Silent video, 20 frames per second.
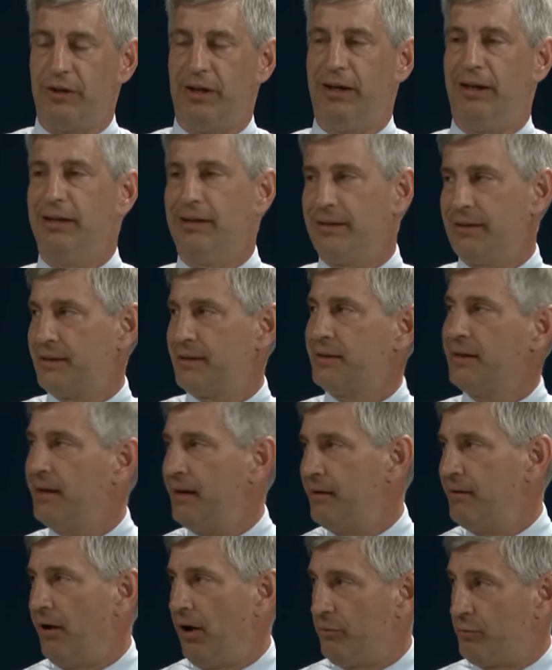is
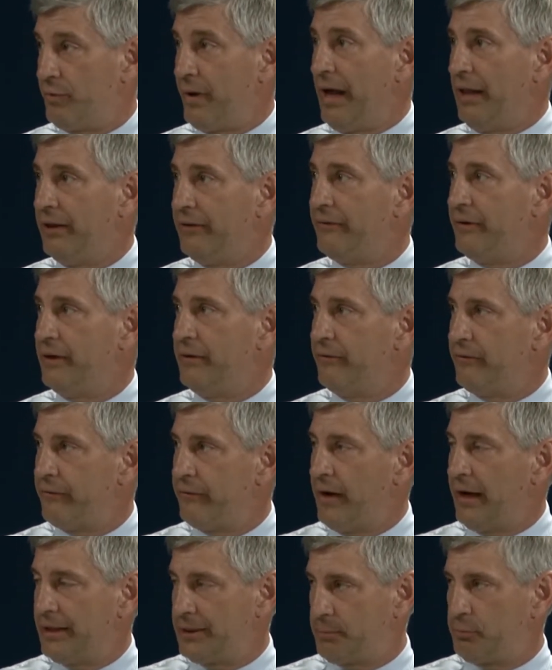a relevant
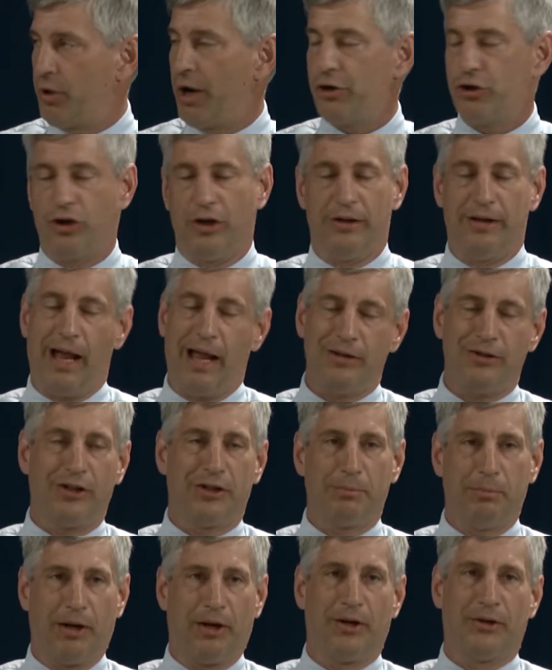expression, not
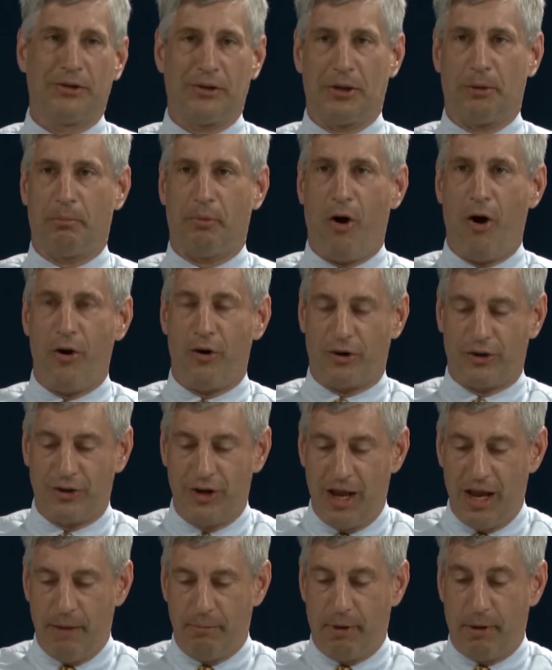just because of the parks,
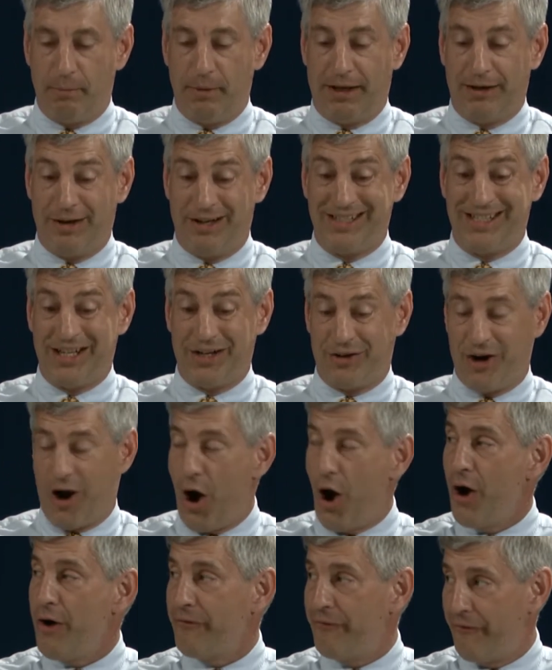but because there
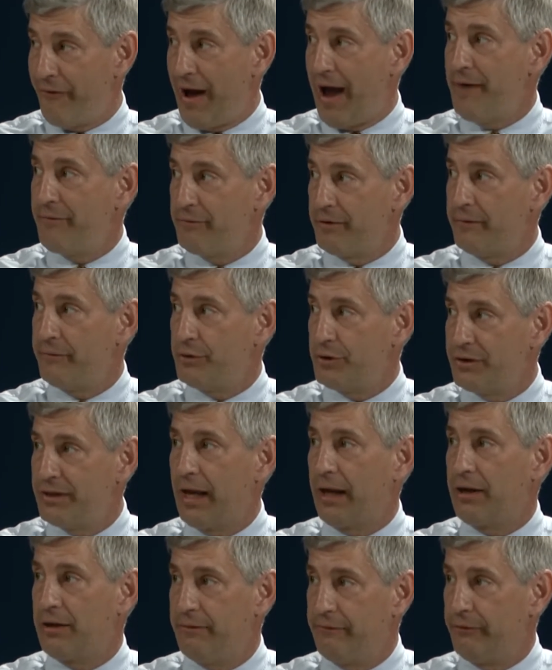are five rivers that
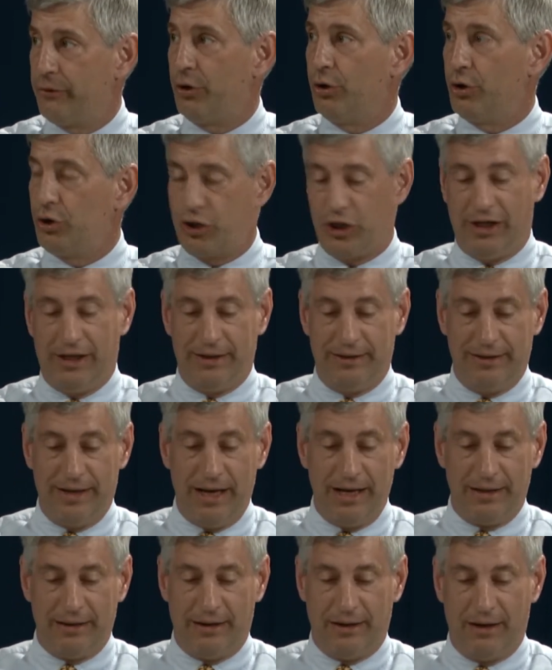converge in mm-hmm.
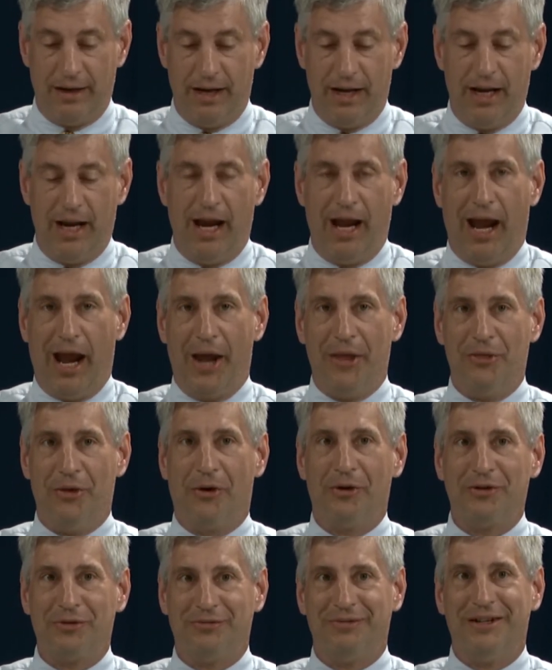Dayton. And
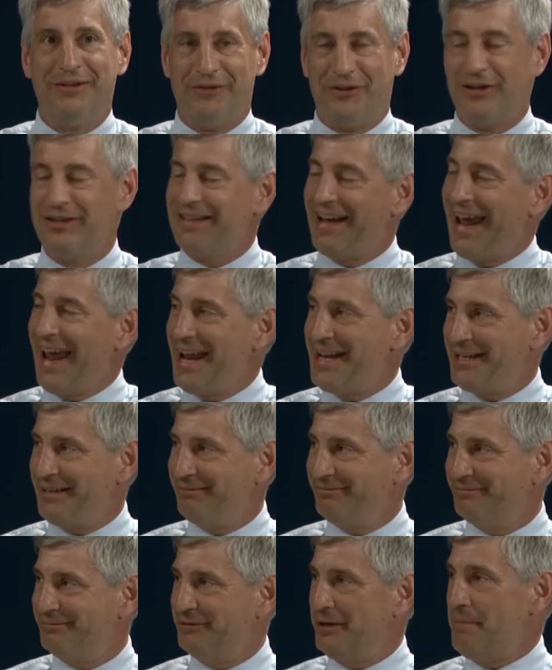those rivers, I had to
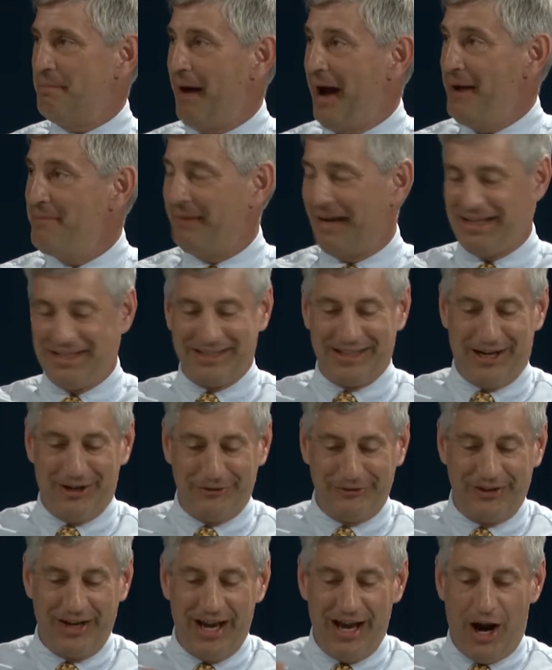remind
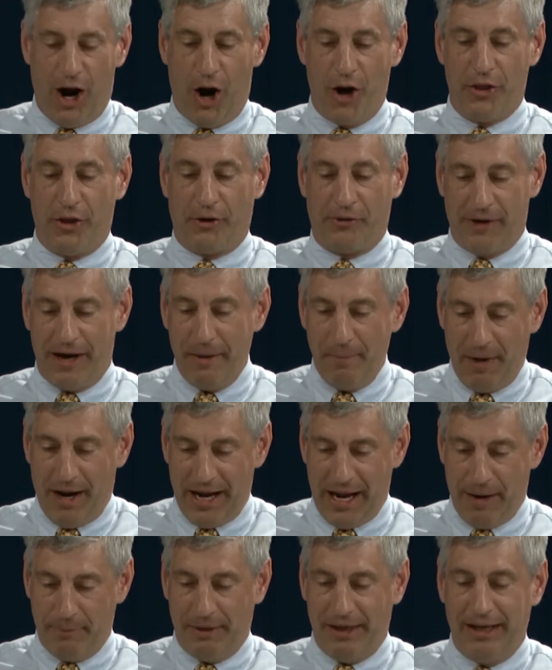myself, are the Great
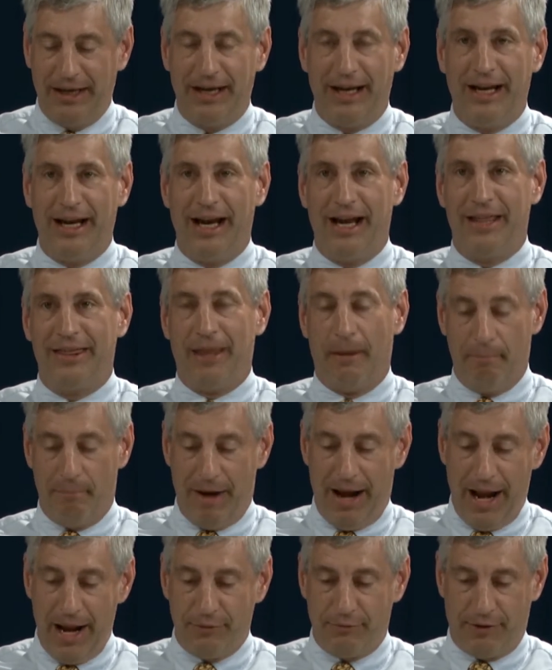Miami, the
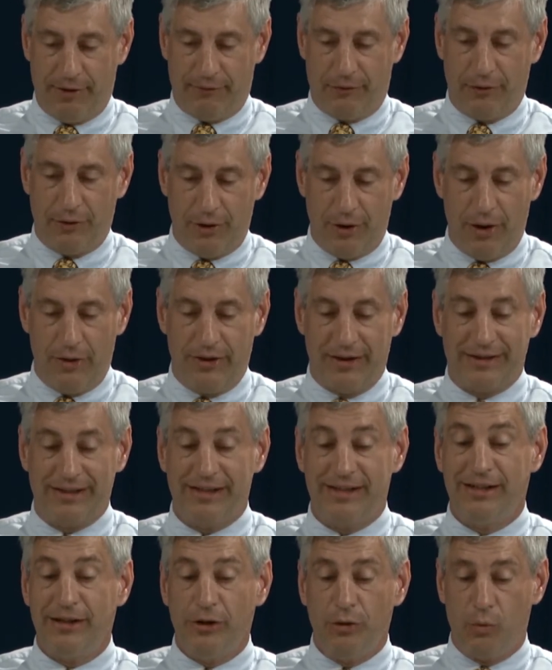Mad River, the
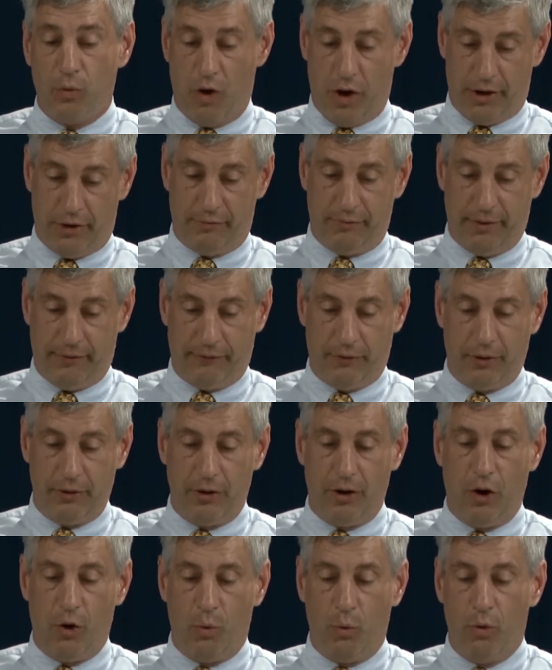Stillwater River,
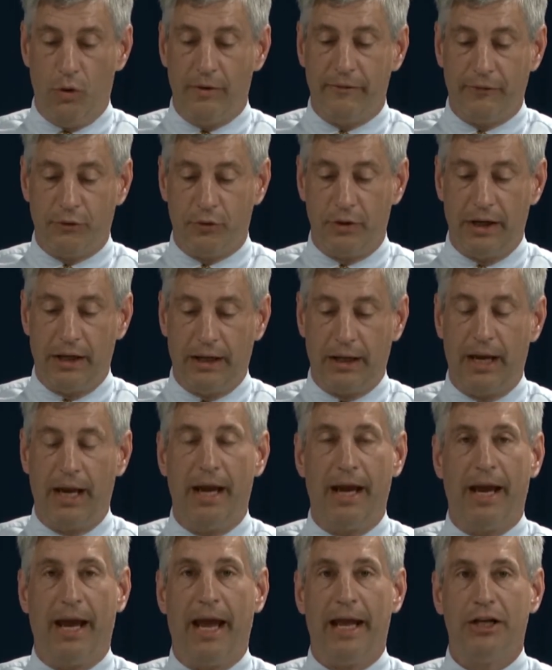Wolf Creek,
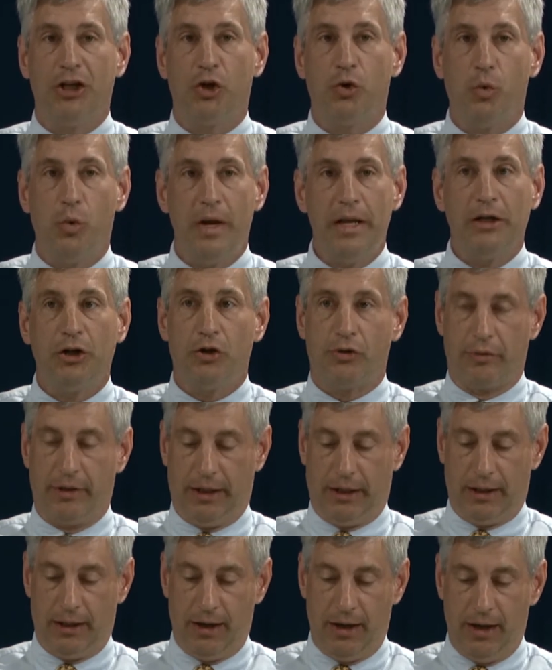and Twin
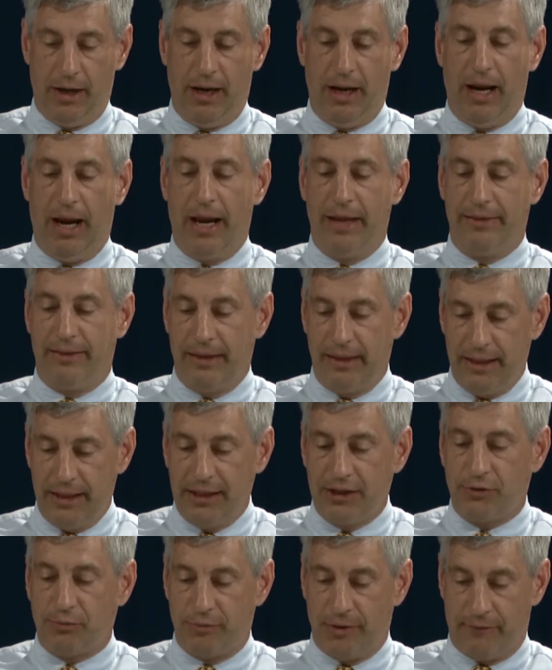Creek. And
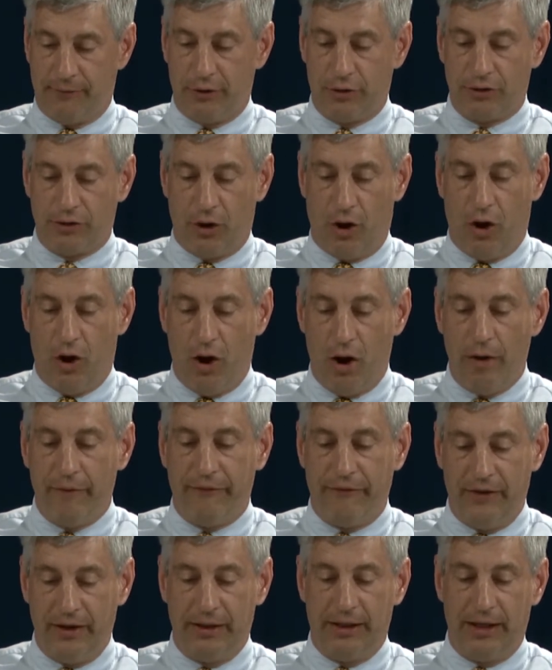these rivers all
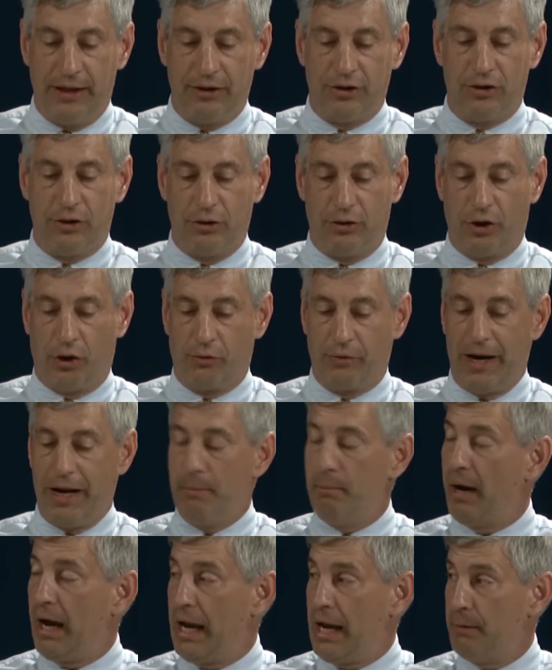feed into the Great
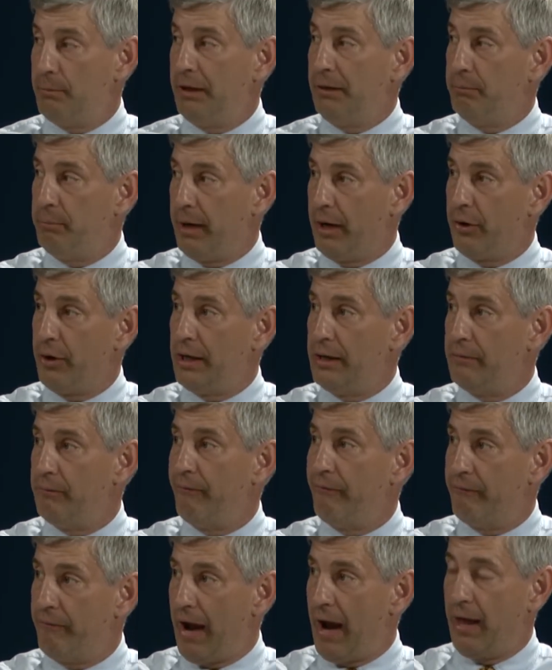Miami Buried
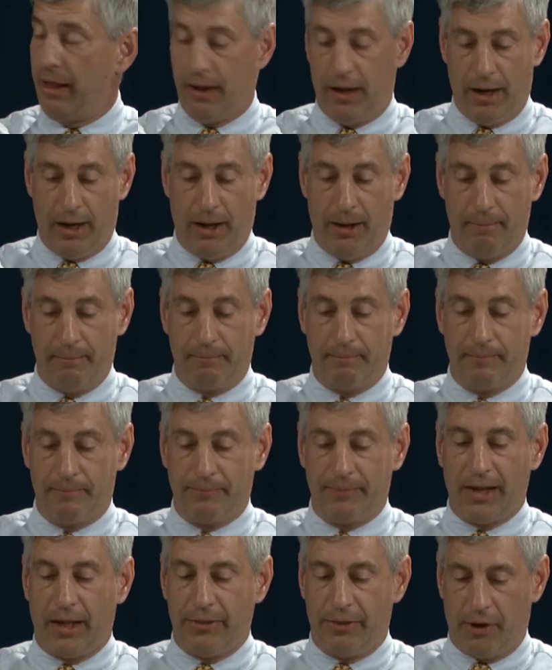Valley, uh,
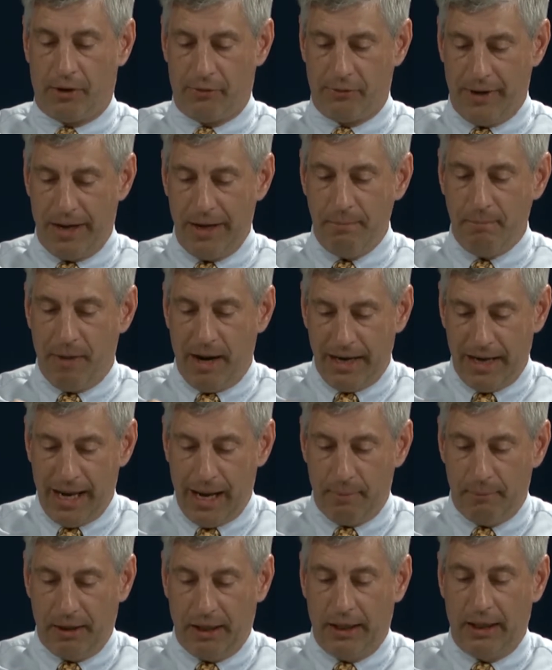the Great
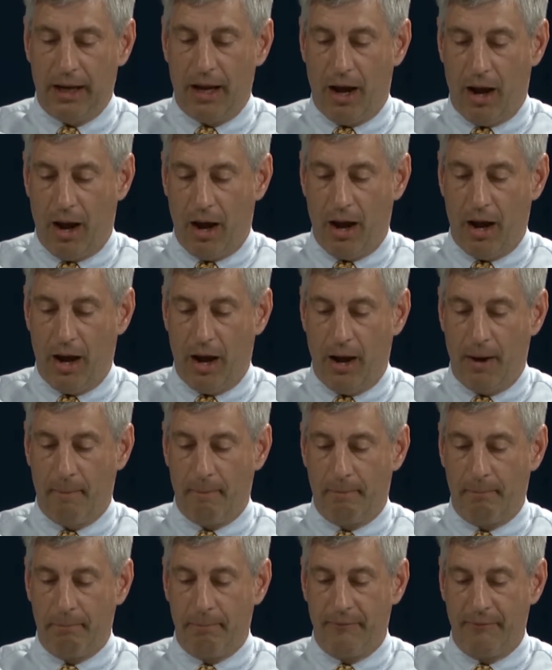Miami um,
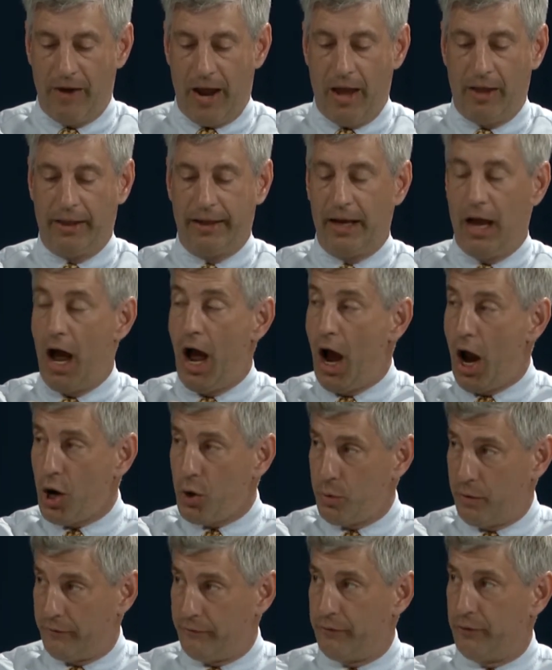Valley
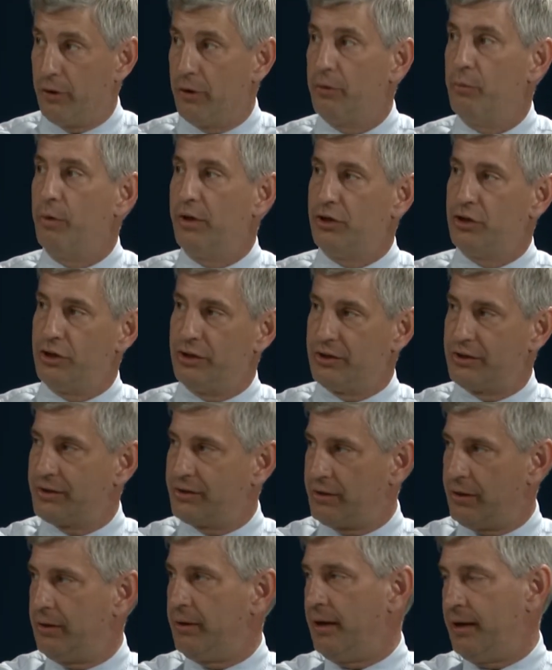Aquifer, which is
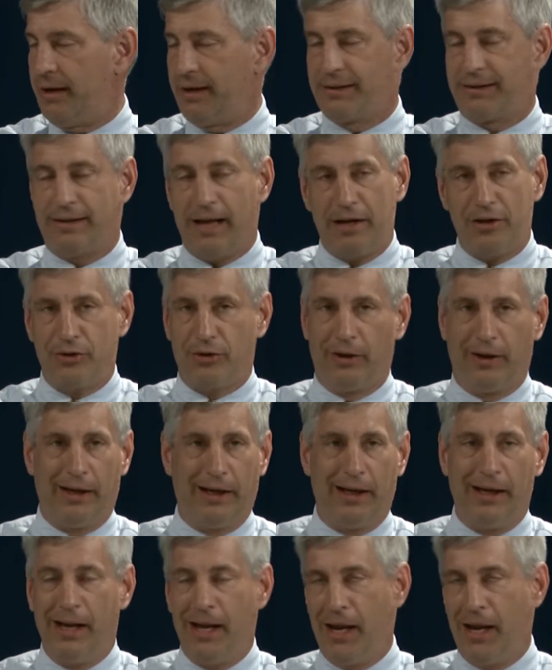essentially